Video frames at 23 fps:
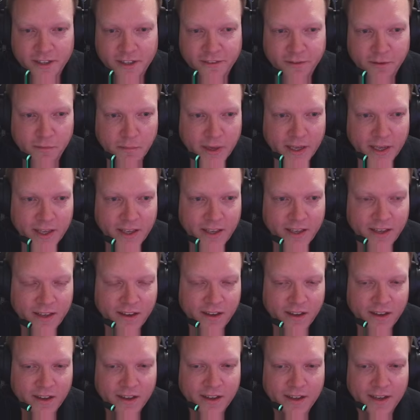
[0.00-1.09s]
for me,
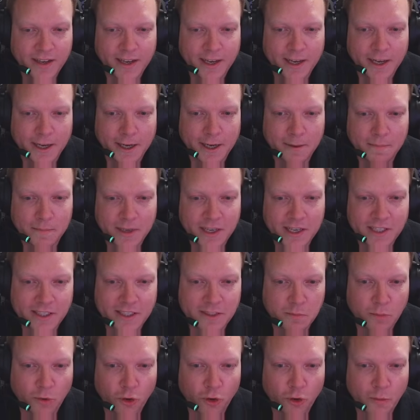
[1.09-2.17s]
it's
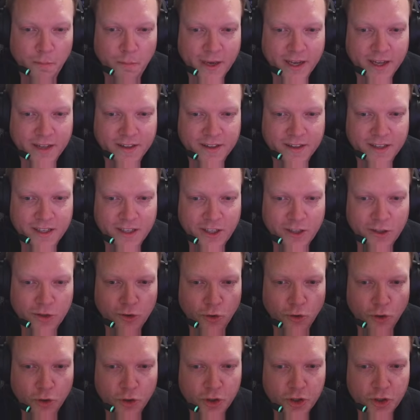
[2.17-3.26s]
more about the
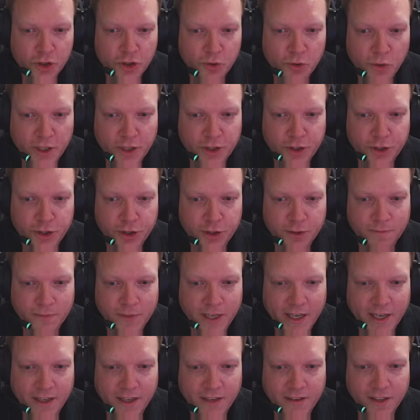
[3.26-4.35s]
auto switch
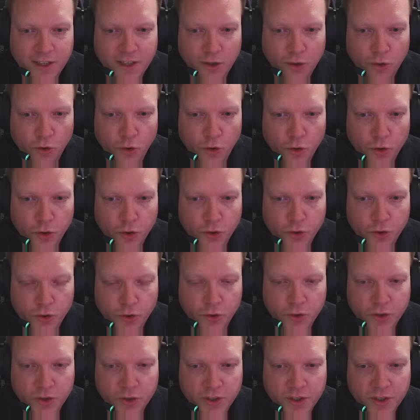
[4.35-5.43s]
and the auto
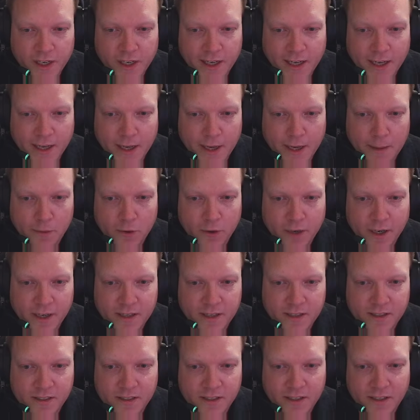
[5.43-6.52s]
loot
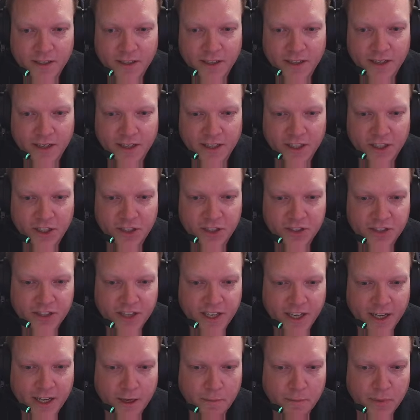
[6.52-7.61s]
upgrades. And then you just
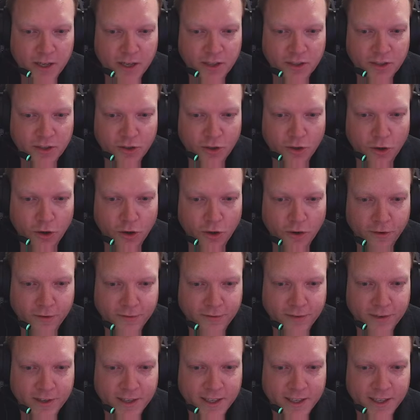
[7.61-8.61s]
get a bunch of